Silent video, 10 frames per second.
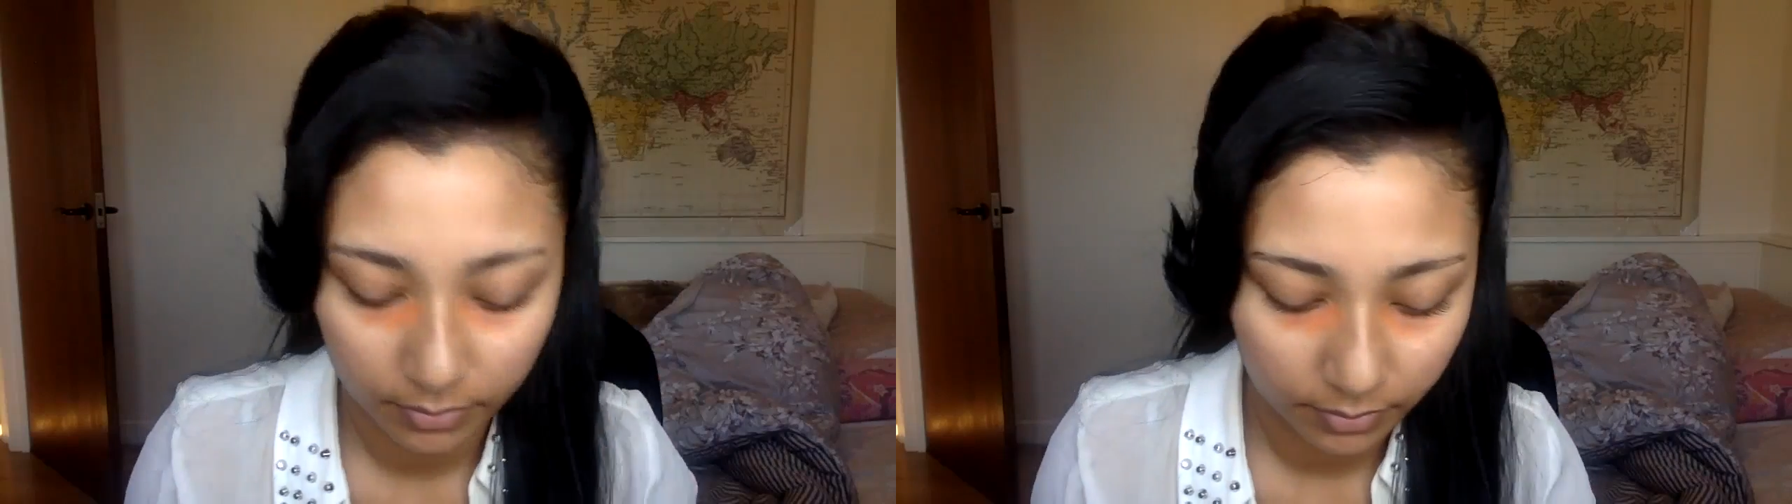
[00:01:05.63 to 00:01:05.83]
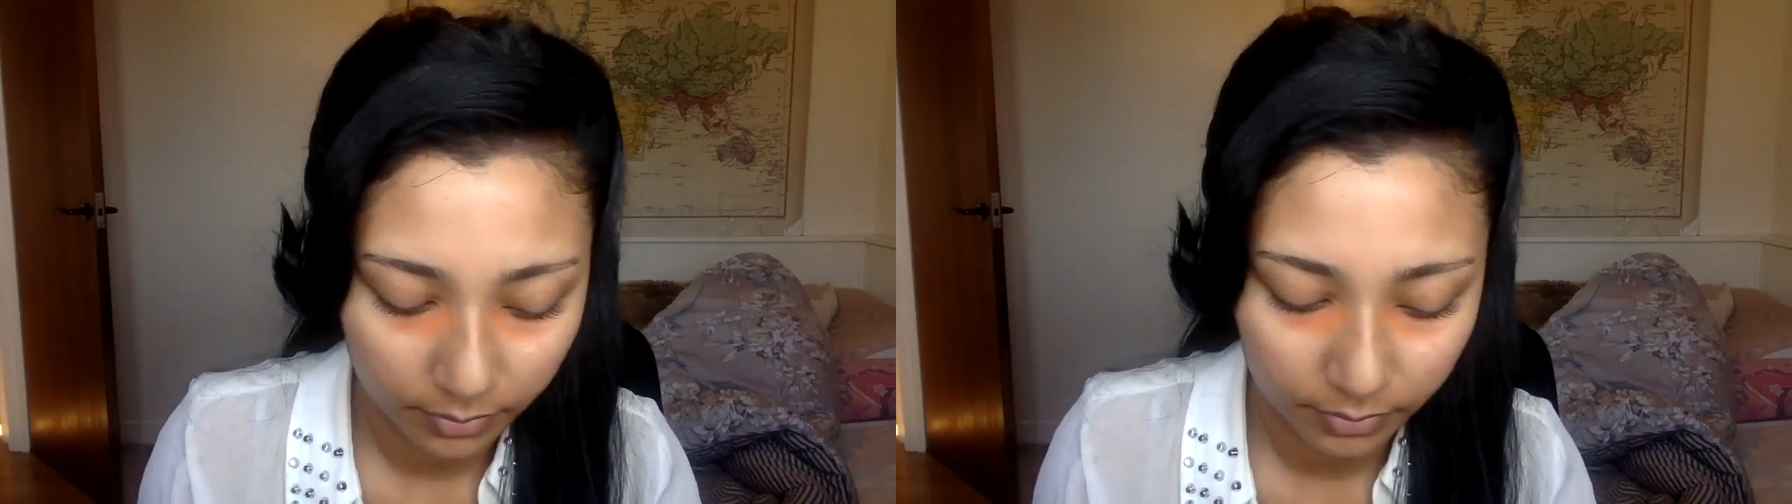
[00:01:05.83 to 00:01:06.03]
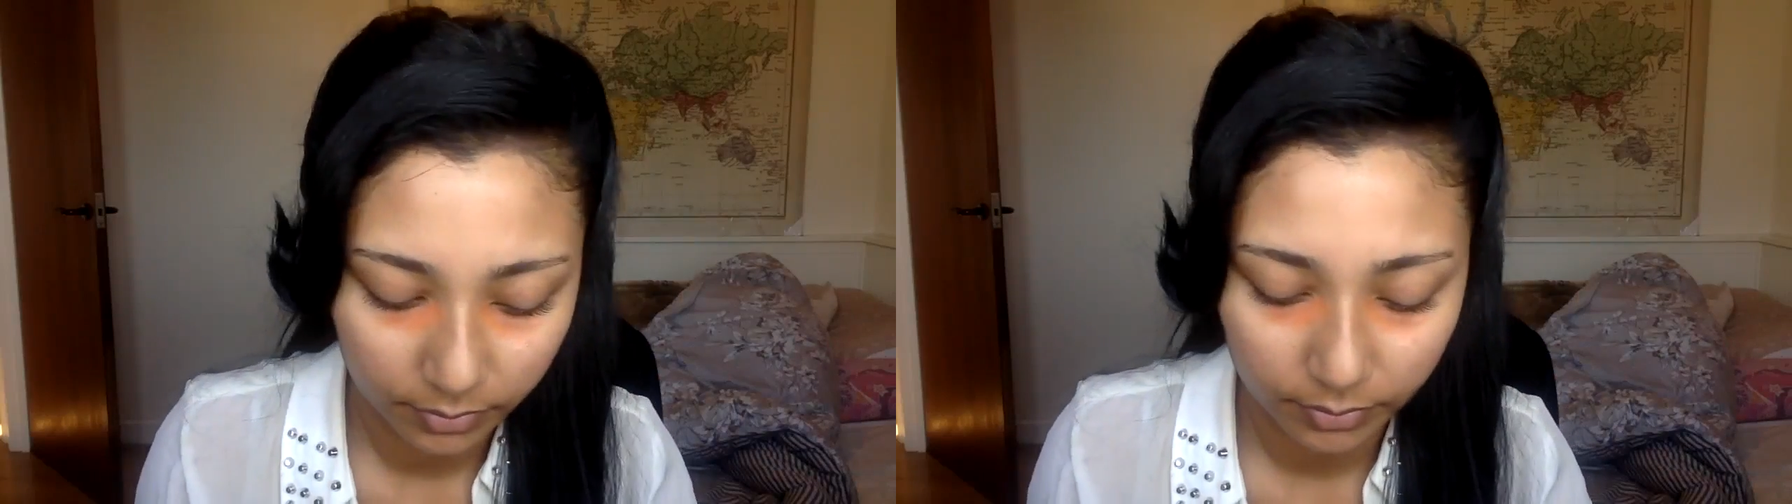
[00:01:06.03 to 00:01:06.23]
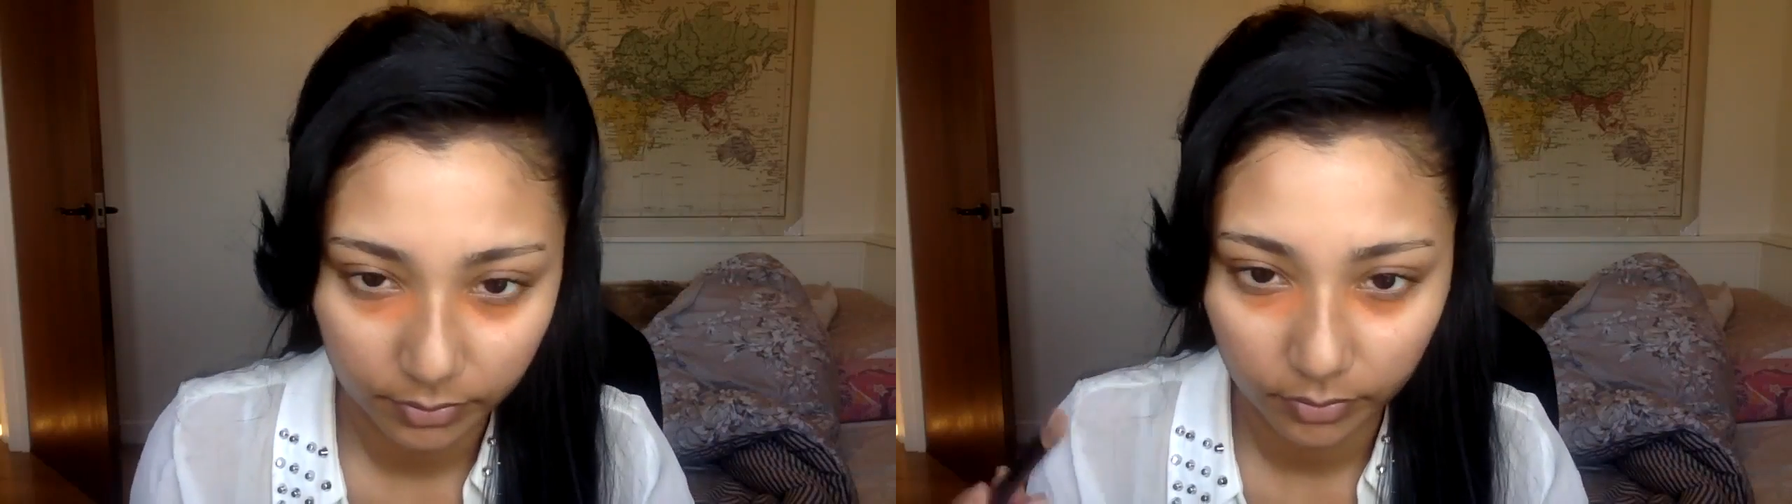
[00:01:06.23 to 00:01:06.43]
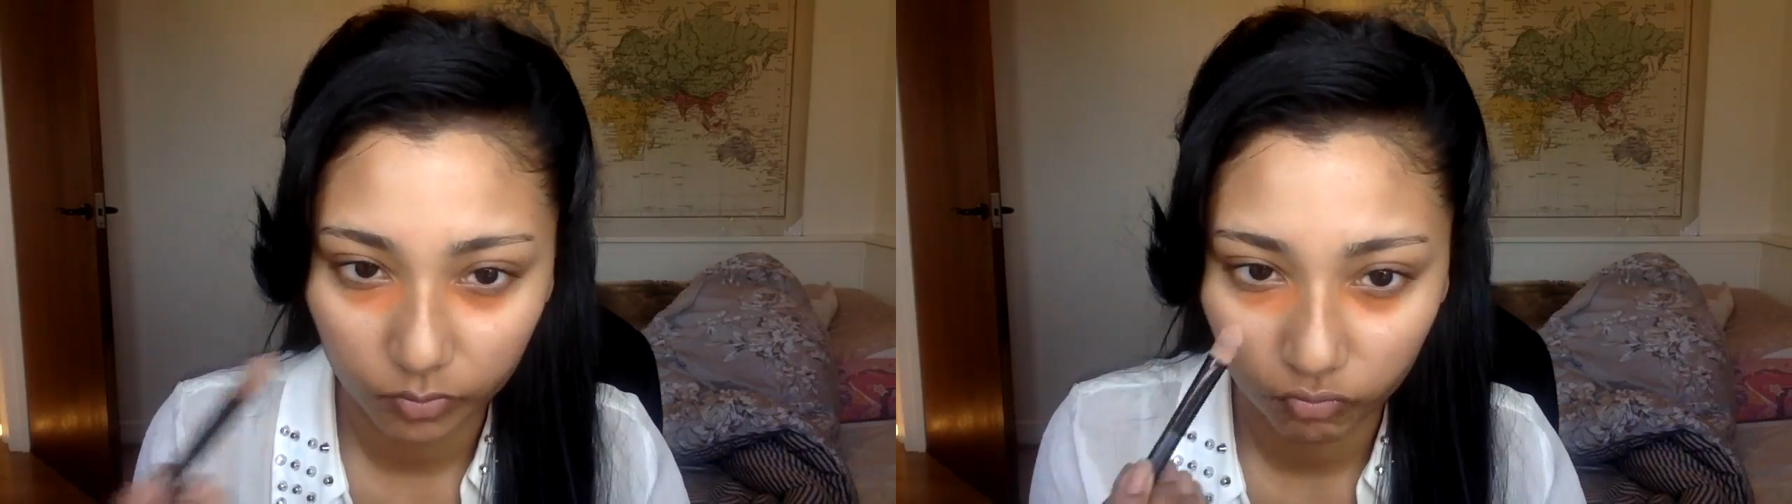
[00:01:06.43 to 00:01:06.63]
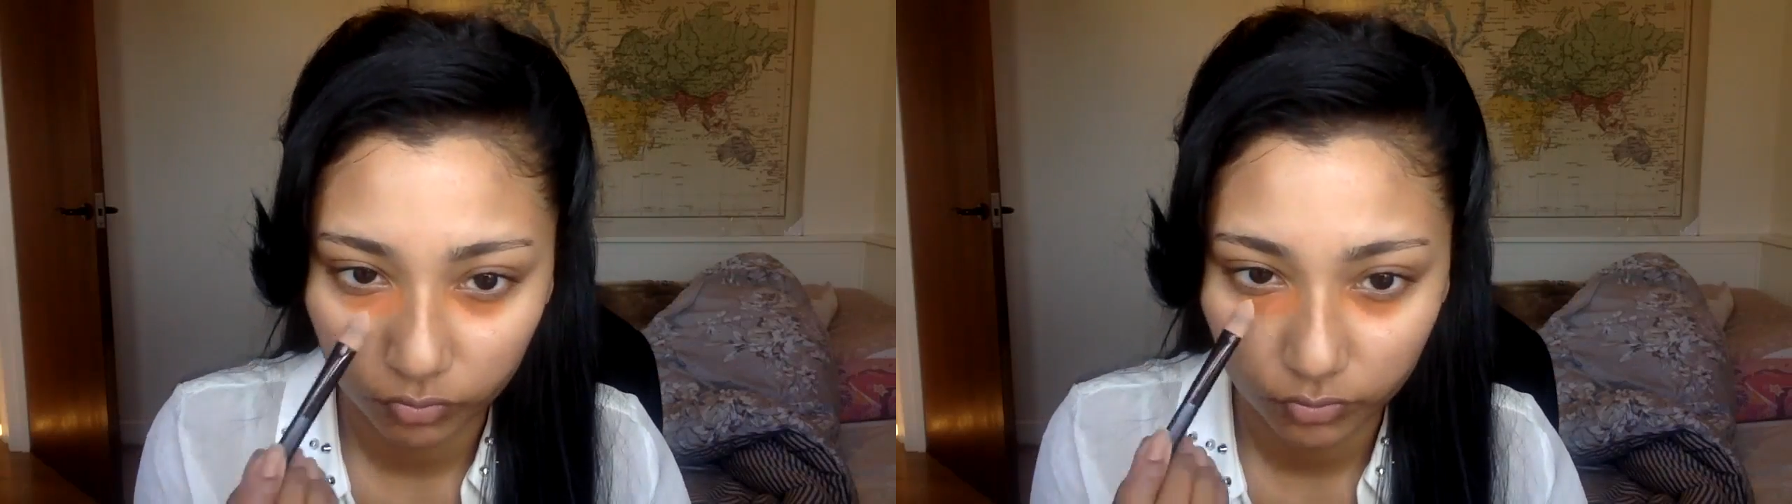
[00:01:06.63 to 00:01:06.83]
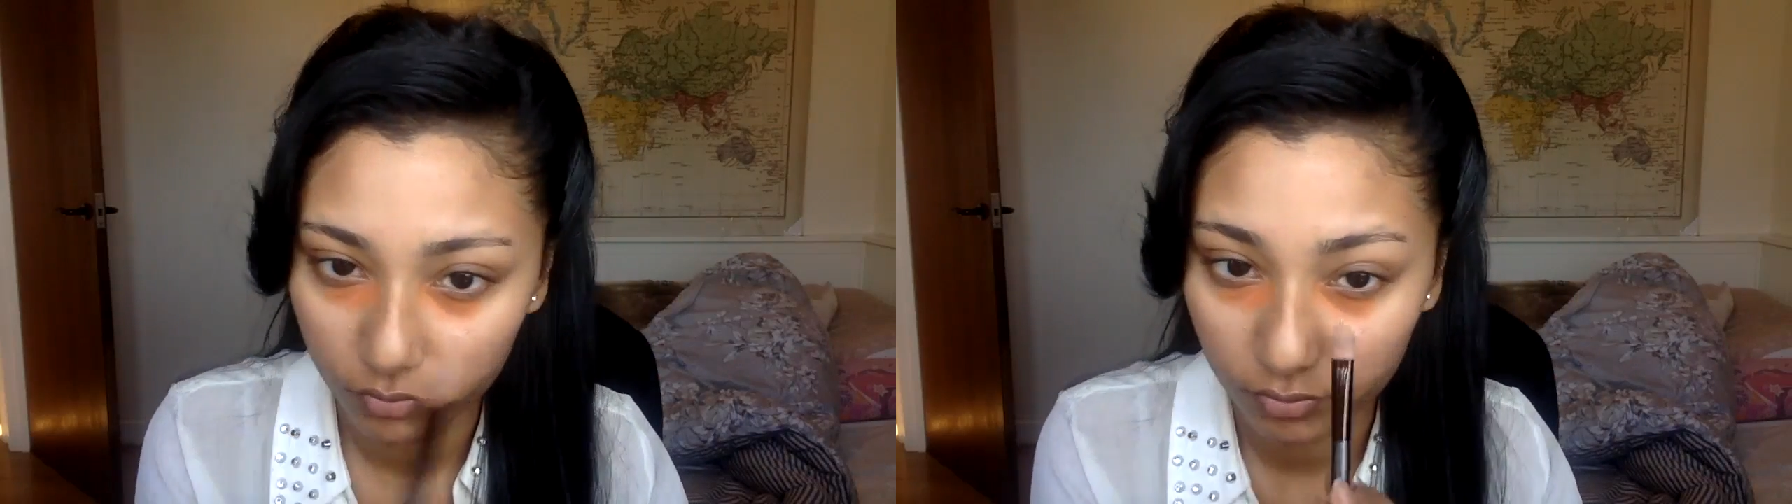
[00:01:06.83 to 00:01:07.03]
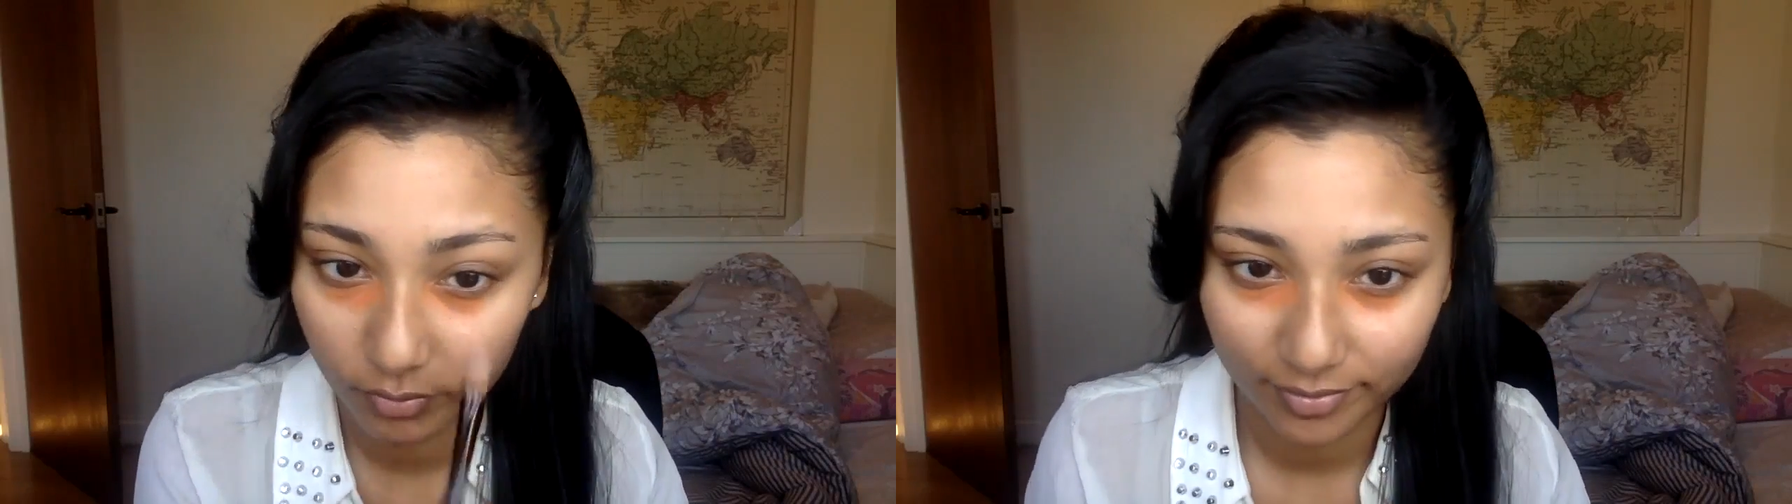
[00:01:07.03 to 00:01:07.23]
it with a
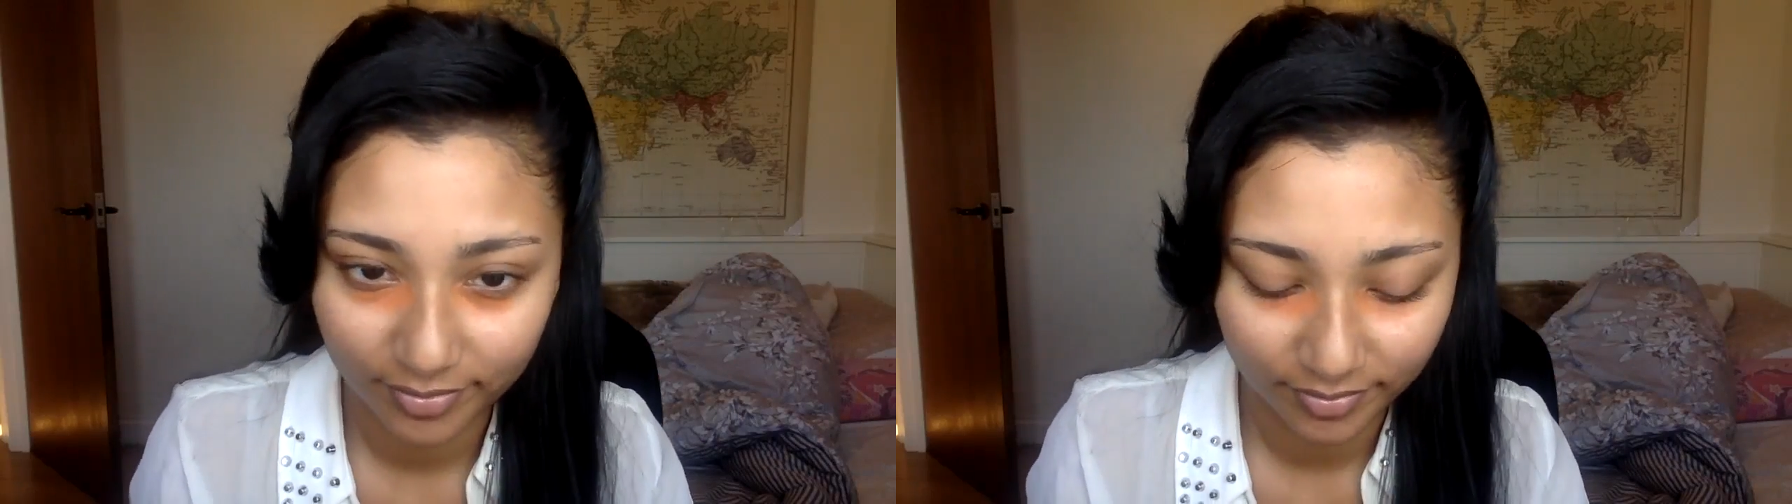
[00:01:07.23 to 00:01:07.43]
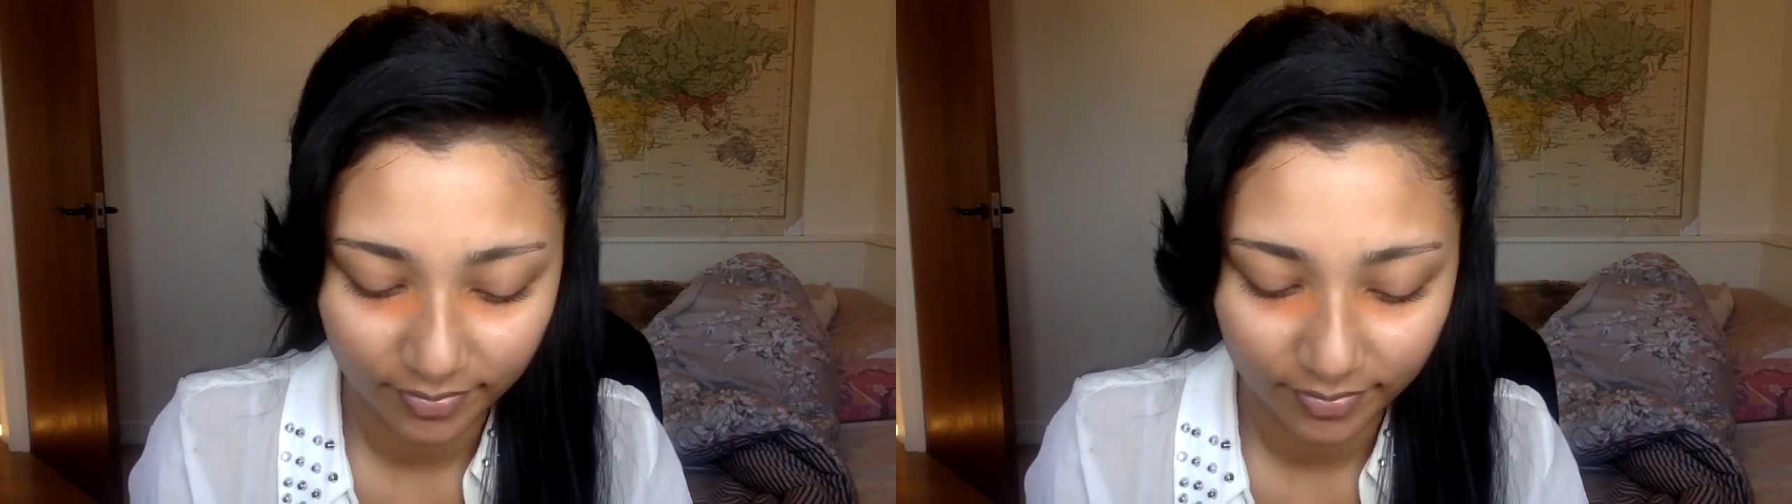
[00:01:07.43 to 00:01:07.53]
orange